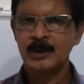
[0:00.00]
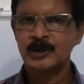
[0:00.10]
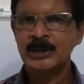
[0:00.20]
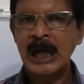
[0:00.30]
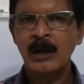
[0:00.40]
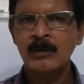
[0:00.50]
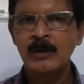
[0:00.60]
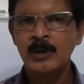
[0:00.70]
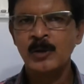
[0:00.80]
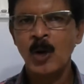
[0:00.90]
So
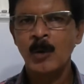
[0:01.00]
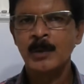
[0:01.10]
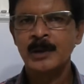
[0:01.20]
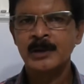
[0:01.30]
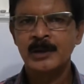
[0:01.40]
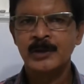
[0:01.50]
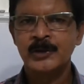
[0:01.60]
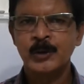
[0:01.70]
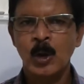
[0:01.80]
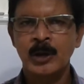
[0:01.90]
now Robert
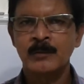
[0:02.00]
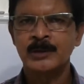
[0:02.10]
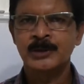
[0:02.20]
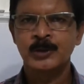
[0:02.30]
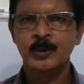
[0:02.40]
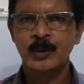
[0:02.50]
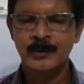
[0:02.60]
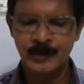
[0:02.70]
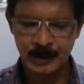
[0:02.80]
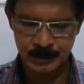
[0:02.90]
is talking with the
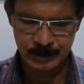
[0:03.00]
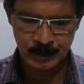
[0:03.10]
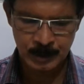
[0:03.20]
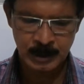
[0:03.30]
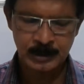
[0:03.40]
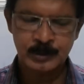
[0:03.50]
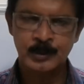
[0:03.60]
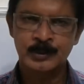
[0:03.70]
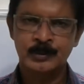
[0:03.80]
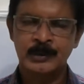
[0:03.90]
steward first. Okay,
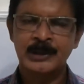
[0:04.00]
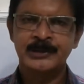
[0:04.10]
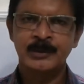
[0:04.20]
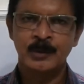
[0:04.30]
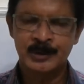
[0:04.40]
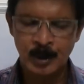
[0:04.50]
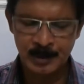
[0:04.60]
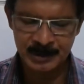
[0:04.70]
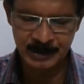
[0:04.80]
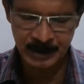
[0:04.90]
so let's see what
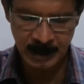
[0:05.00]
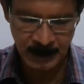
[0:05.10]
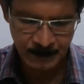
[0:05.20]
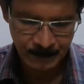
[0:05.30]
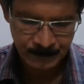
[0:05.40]
Robert is saying.